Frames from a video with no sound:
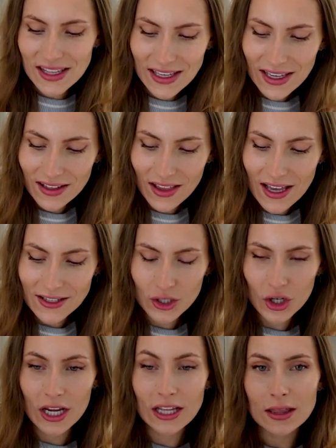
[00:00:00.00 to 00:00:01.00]
thinking like
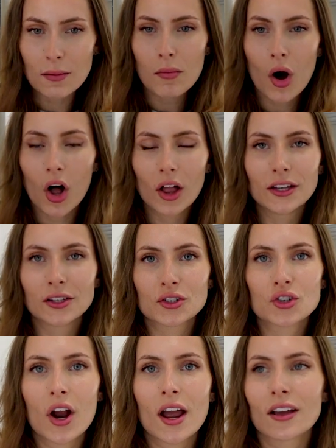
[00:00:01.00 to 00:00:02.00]
you're in the mall and you're
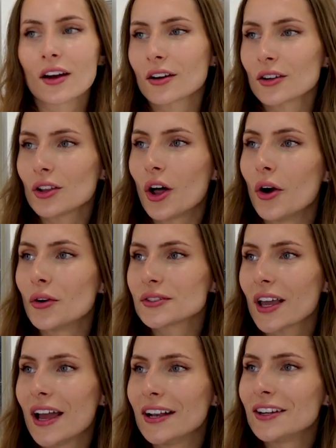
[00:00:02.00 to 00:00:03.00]
trying on
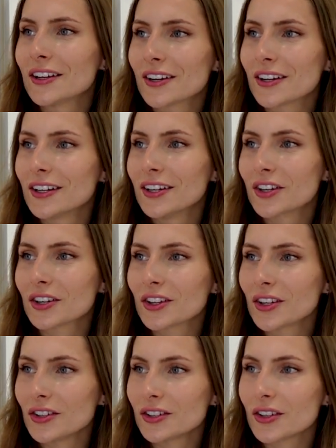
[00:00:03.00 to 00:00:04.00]
clothes and your
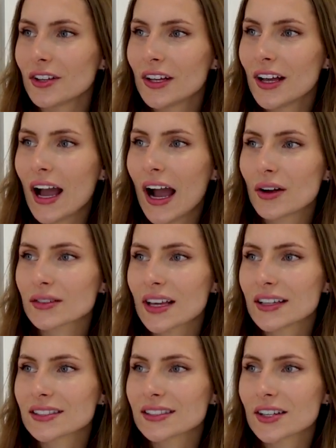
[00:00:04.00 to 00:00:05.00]
little
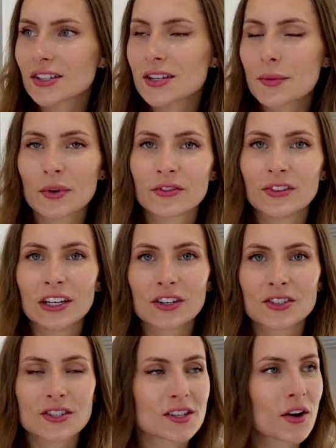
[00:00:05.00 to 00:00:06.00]
outside stair stepper feet
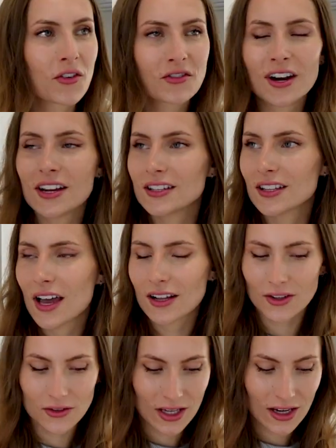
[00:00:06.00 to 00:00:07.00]
are just going right into that
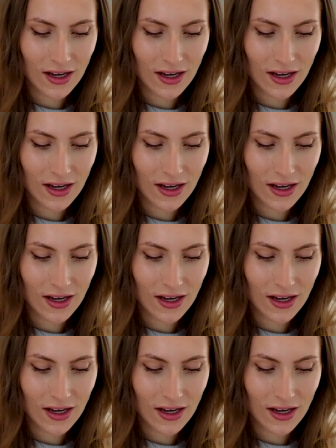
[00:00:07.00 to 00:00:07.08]
clothing.